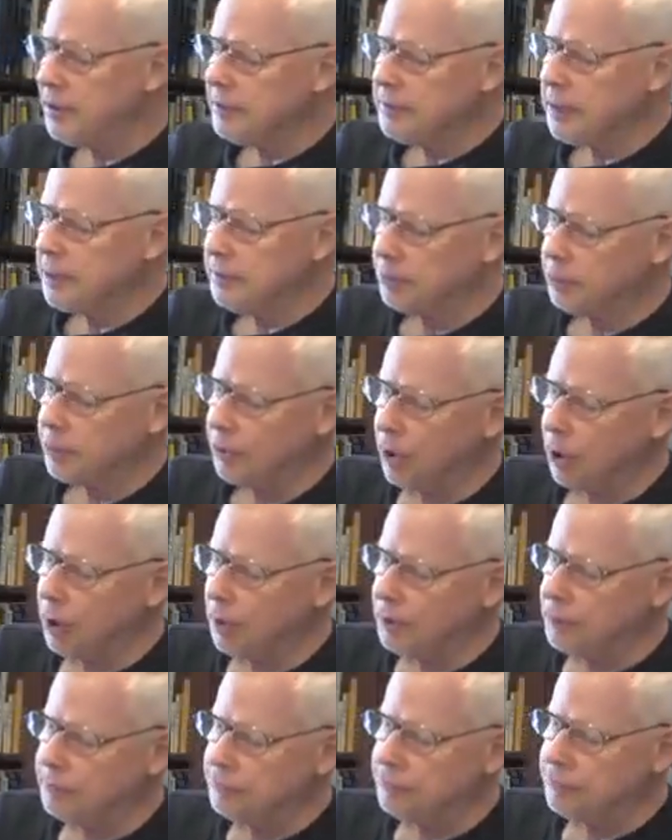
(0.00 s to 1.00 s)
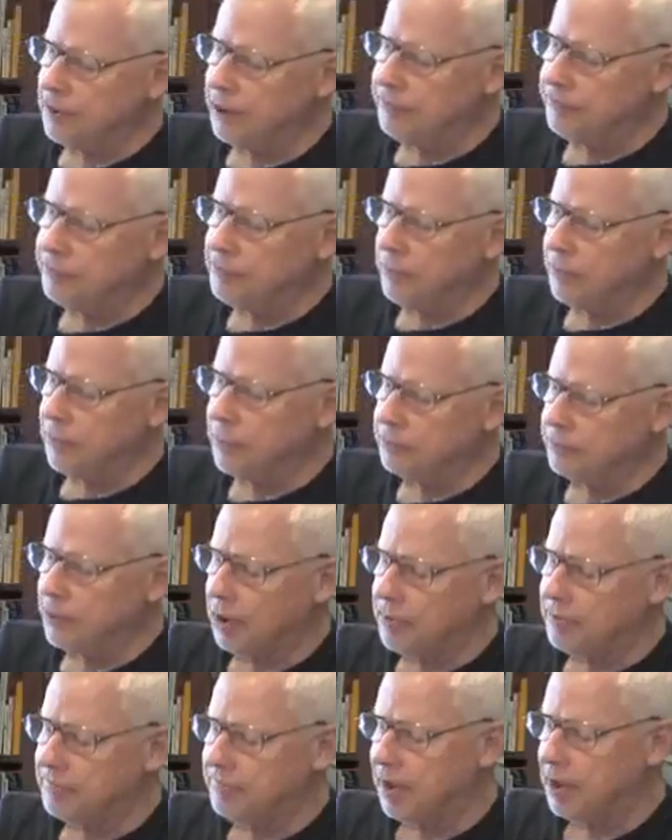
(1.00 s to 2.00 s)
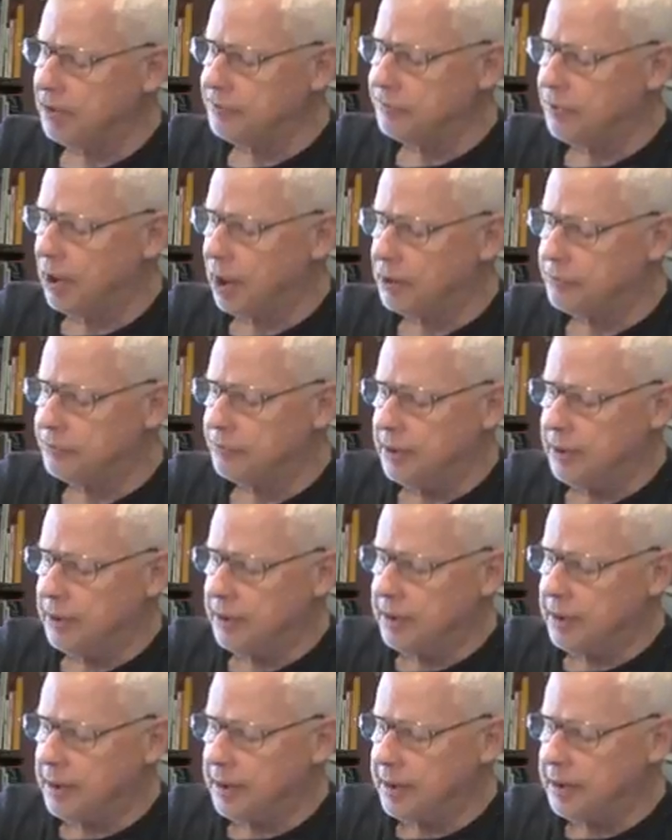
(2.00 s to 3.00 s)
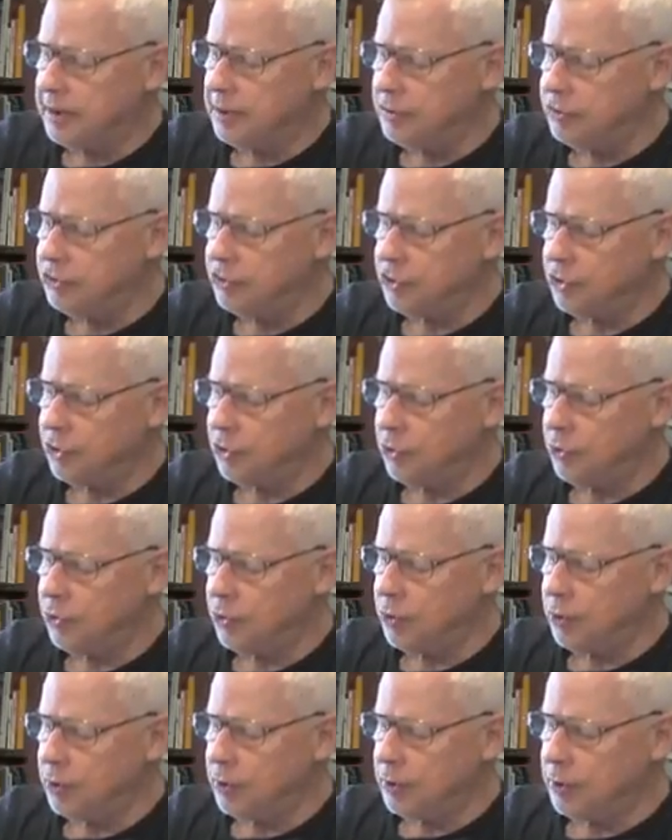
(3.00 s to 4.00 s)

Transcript: they'd put all this stuff that was on the Vostoks into